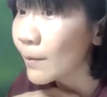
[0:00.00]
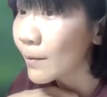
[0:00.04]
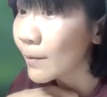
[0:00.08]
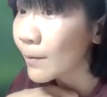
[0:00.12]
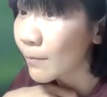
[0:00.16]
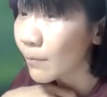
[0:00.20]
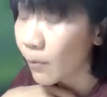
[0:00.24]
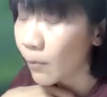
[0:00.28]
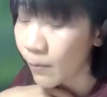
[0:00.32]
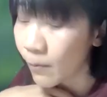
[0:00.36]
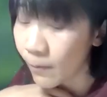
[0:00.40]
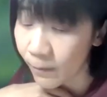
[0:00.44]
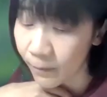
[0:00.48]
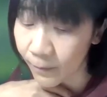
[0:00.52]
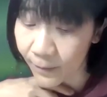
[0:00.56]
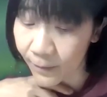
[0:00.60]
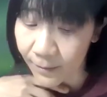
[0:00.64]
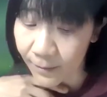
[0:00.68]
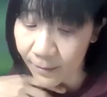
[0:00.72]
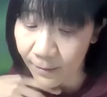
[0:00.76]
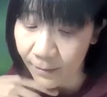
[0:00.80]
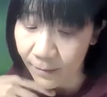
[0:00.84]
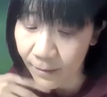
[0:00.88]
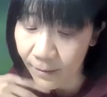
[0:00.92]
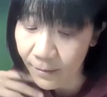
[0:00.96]
this whole
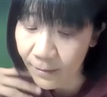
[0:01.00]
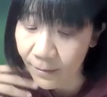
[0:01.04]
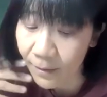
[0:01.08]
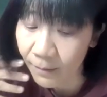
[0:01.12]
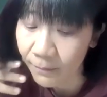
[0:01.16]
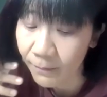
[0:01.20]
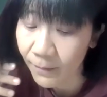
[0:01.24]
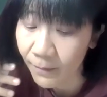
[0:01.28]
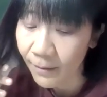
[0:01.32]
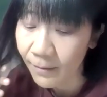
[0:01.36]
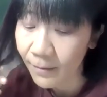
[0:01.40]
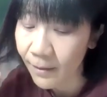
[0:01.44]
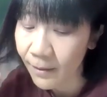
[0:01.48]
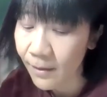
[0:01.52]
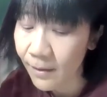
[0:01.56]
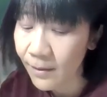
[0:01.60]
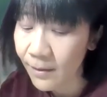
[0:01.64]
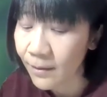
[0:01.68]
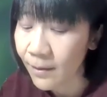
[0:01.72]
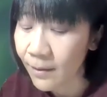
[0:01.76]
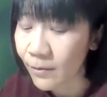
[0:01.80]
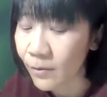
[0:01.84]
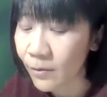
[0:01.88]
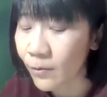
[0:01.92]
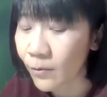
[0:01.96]
system, like
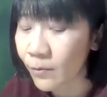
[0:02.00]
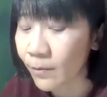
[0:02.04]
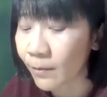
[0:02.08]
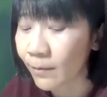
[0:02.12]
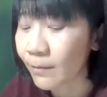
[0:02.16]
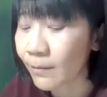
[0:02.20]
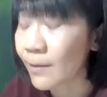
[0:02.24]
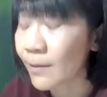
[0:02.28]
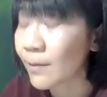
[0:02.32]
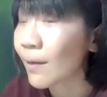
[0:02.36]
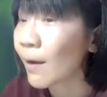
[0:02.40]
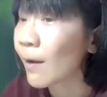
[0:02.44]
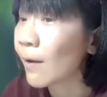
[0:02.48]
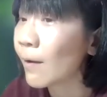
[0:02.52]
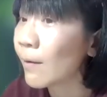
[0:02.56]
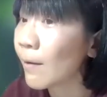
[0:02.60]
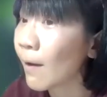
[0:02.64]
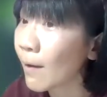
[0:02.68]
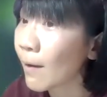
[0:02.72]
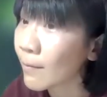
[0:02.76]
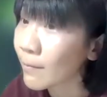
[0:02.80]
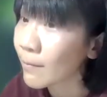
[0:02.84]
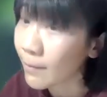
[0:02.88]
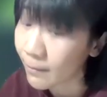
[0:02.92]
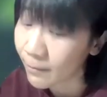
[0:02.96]
institutional design,
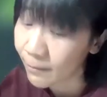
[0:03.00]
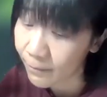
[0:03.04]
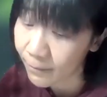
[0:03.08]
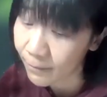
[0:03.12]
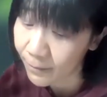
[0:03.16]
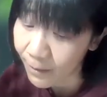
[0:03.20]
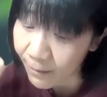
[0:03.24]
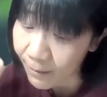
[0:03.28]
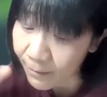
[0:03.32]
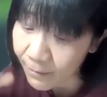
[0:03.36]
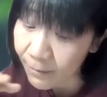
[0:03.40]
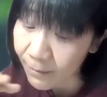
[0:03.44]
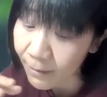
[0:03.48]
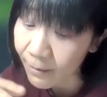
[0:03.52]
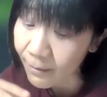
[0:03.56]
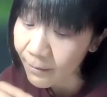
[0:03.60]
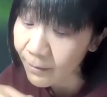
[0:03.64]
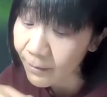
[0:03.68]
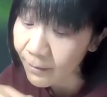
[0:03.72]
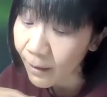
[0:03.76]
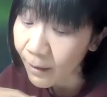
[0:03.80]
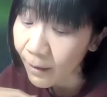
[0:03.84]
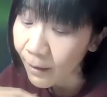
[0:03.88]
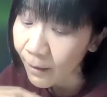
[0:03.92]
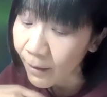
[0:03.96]
access to justice,